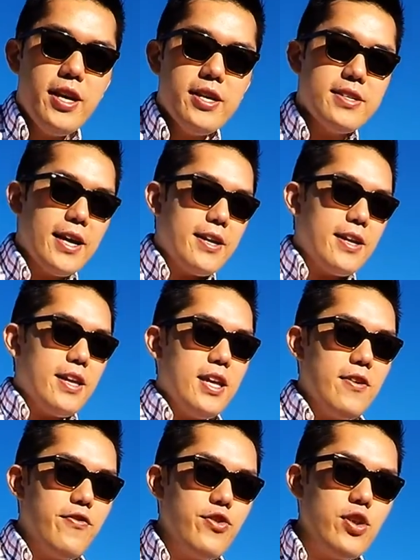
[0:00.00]
is that
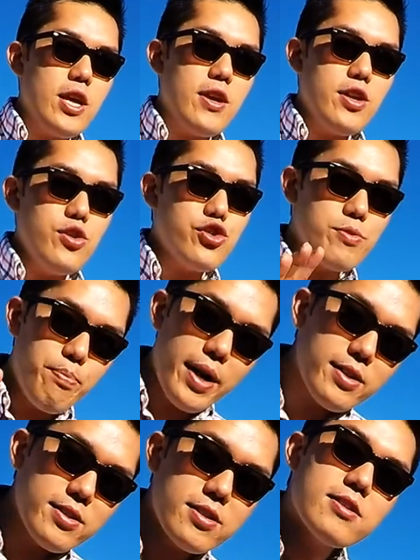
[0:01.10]
you should
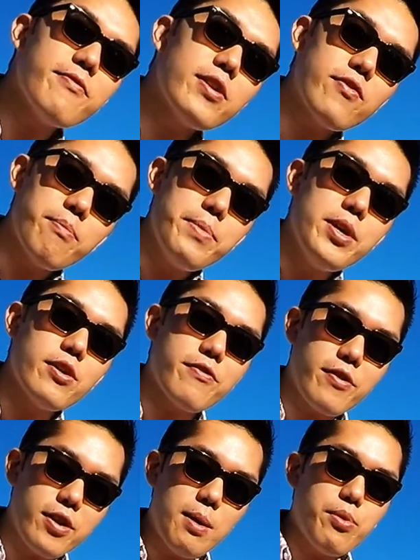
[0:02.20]
practice this in front of a mirror
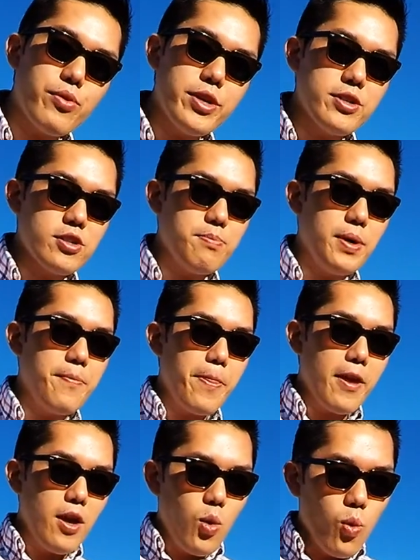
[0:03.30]
for a couple of reasons, but
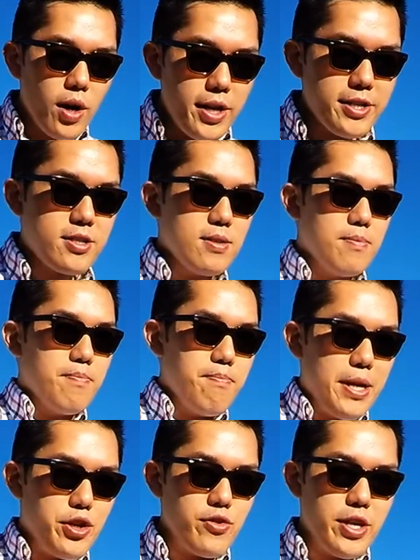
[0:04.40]
one is to
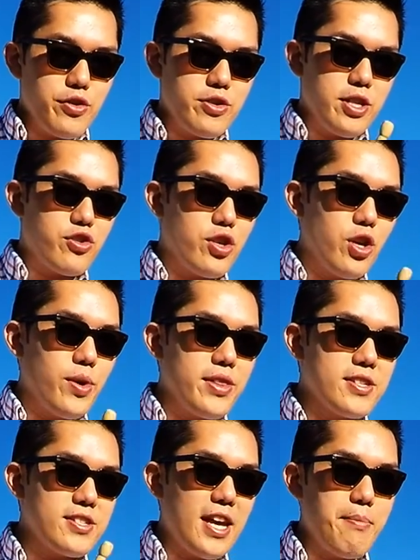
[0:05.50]
make sure that your sticks are going the
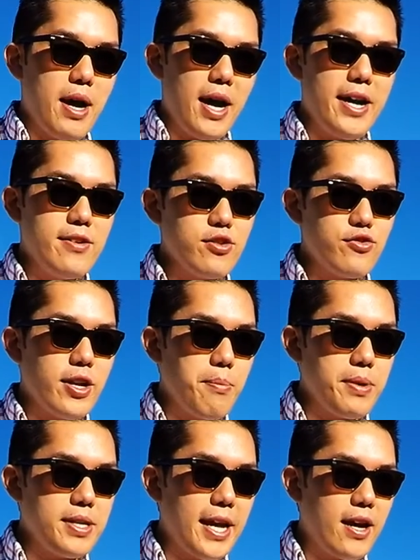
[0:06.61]
same height, straight
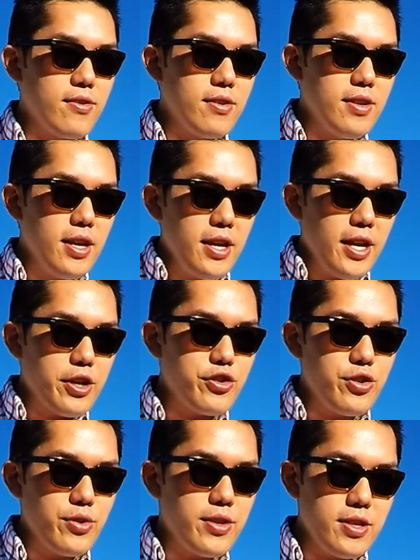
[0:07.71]
up and down, as you're
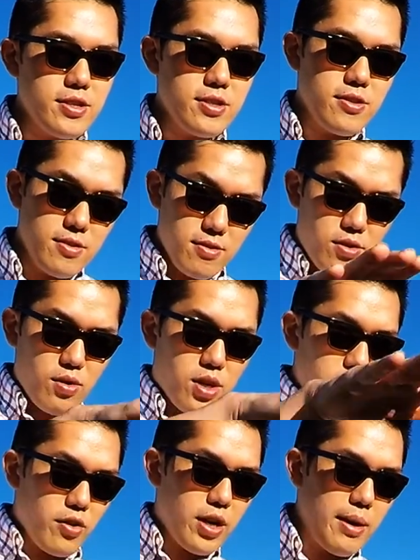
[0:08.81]
doing this. They're
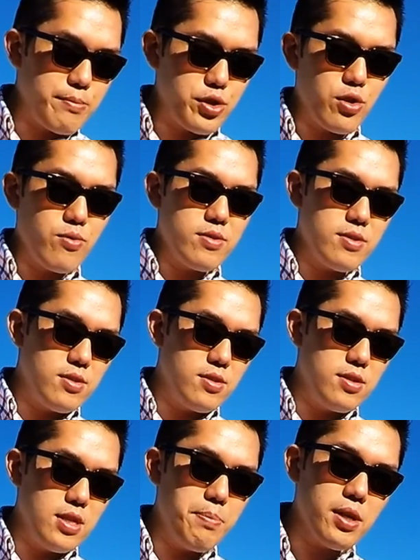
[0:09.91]
coming up, so
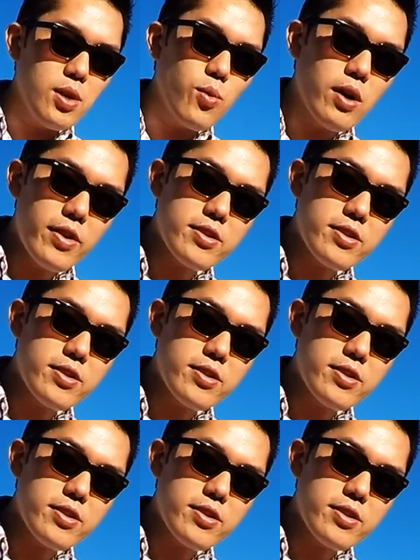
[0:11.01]
typically one of